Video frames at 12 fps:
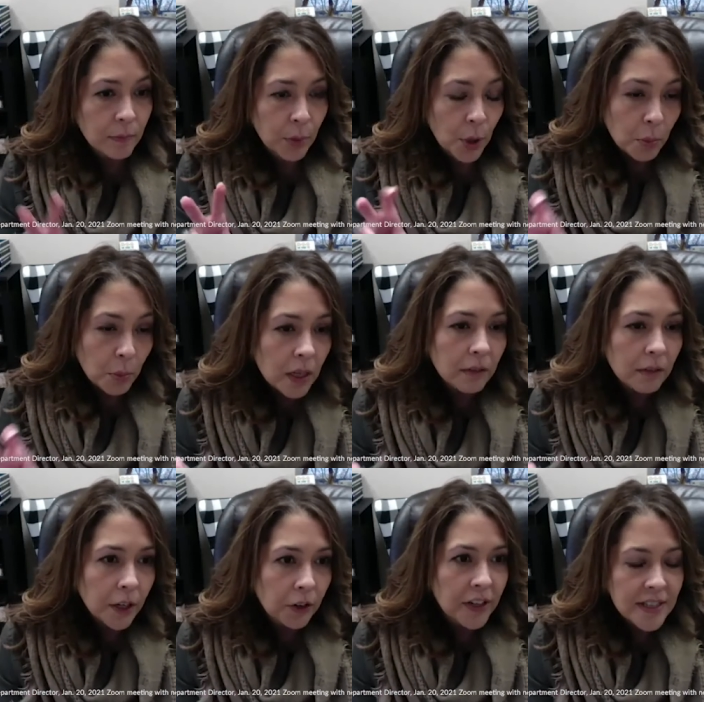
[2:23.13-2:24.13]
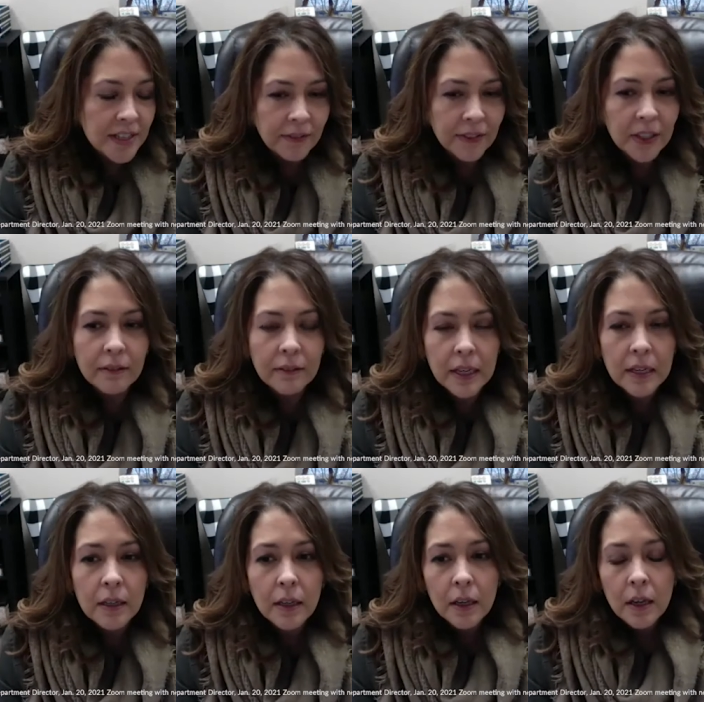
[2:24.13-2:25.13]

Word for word: permanently or indefinitely.